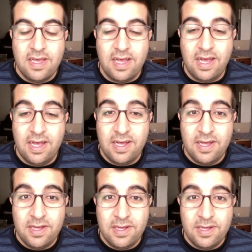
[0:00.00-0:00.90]

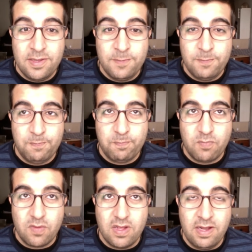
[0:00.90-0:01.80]
And
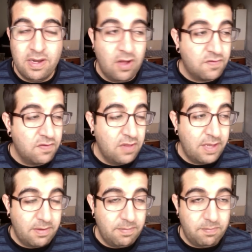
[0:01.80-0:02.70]
also like